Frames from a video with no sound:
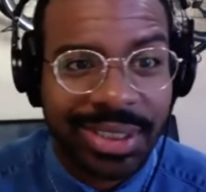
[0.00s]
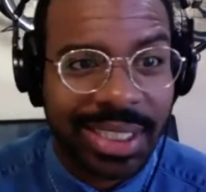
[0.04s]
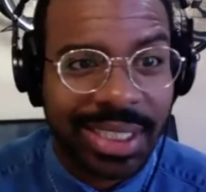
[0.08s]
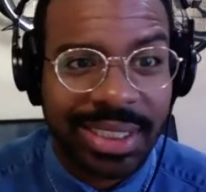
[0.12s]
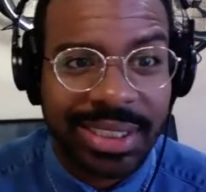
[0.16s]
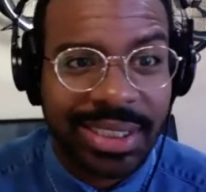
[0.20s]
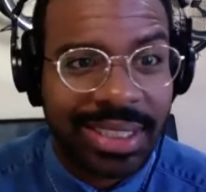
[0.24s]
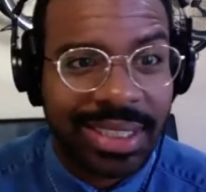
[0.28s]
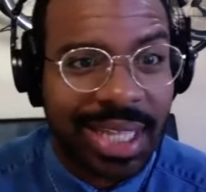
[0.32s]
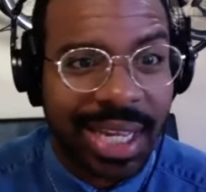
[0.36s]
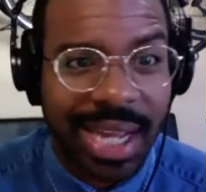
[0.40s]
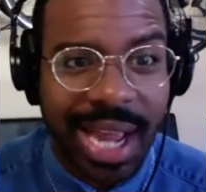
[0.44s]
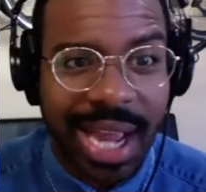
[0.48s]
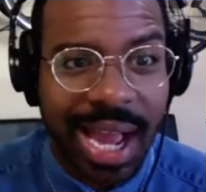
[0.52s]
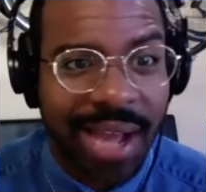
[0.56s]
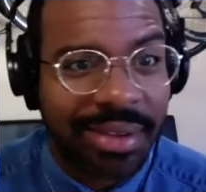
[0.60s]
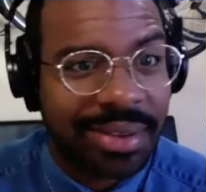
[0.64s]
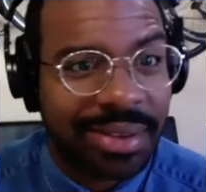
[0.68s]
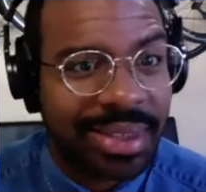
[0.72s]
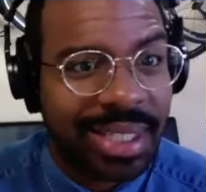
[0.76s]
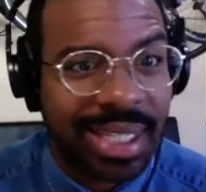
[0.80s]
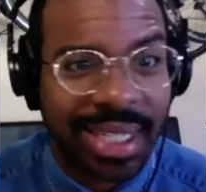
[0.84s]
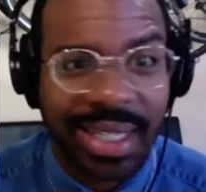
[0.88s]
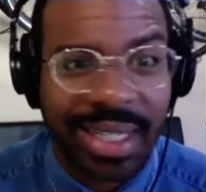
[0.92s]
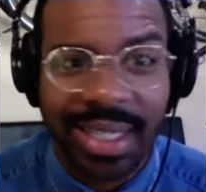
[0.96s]
It's like
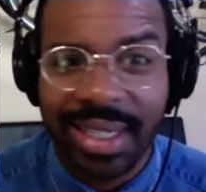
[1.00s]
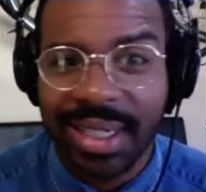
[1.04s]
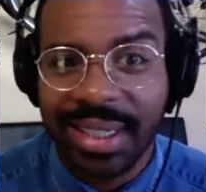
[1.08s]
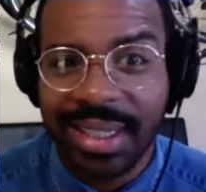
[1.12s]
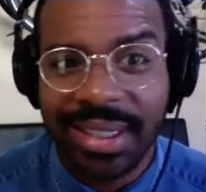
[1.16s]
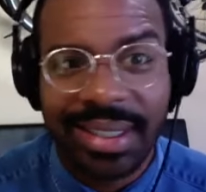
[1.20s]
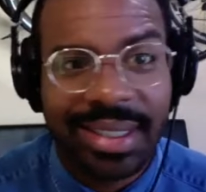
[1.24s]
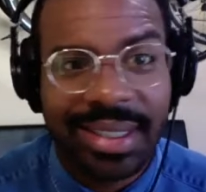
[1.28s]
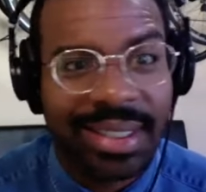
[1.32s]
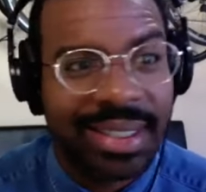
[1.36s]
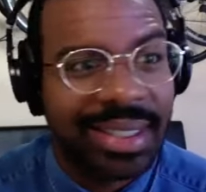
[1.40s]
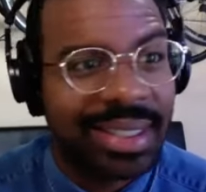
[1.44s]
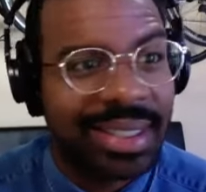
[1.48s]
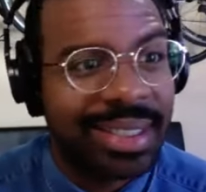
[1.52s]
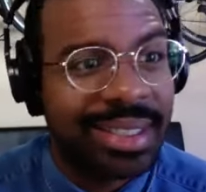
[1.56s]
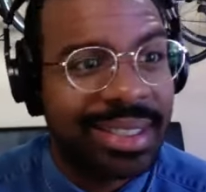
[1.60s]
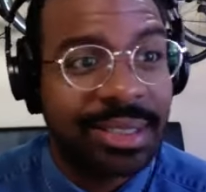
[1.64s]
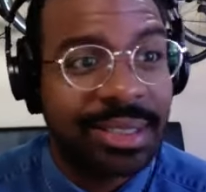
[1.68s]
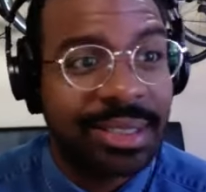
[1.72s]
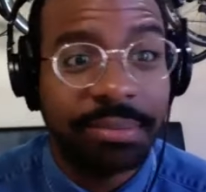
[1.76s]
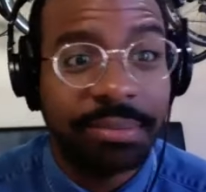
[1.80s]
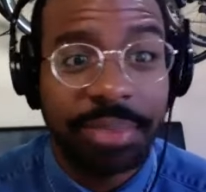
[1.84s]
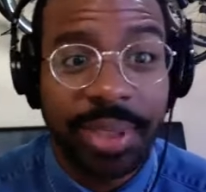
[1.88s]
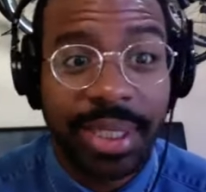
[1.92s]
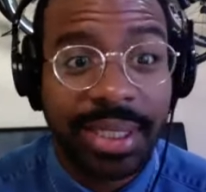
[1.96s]
out there
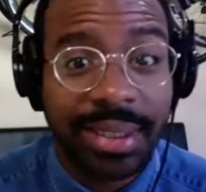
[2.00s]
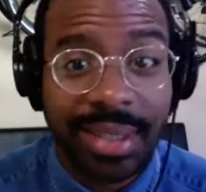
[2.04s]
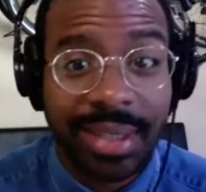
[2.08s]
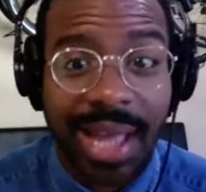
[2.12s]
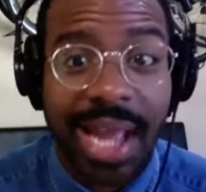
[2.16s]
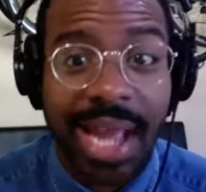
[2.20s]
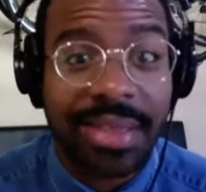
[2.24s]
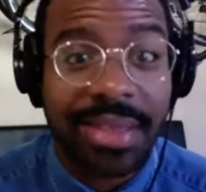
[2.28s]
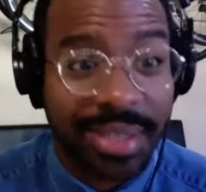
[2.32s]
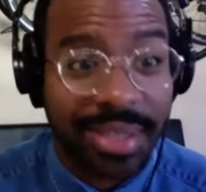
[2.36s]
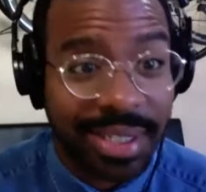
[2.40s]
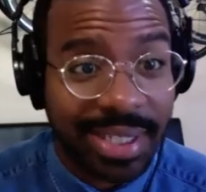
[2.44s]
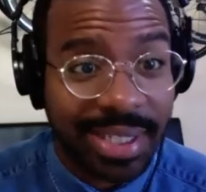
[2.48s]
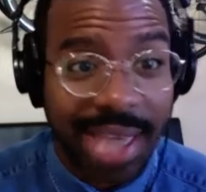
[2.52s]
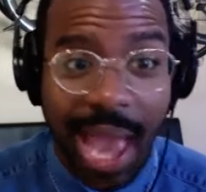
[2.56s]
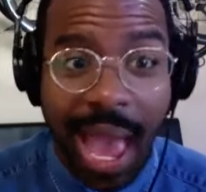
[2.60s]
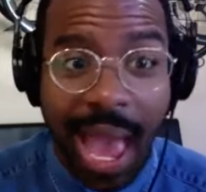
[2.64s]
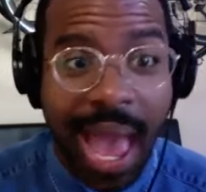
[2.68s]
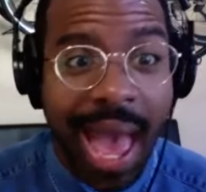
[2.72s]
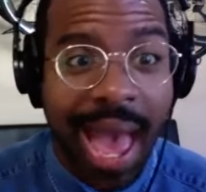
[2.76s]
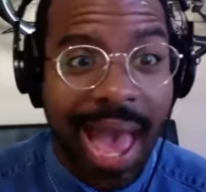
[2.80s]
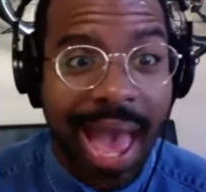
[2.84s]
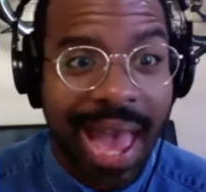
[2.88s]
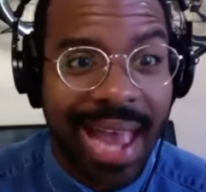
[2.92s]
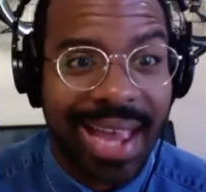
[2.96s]
being like the
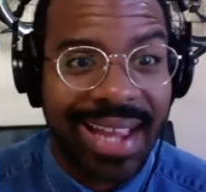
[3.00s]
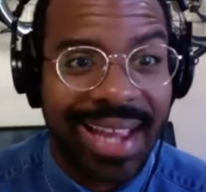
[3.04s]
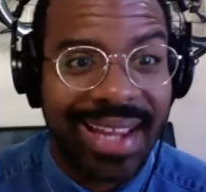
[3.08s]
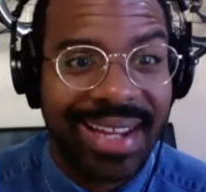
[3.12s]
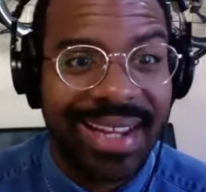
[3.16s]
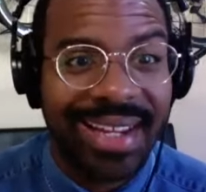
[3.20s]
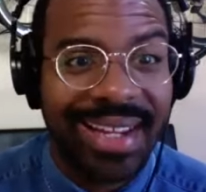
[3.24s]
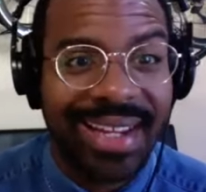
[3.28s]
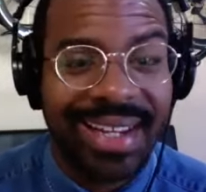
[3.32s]
guy.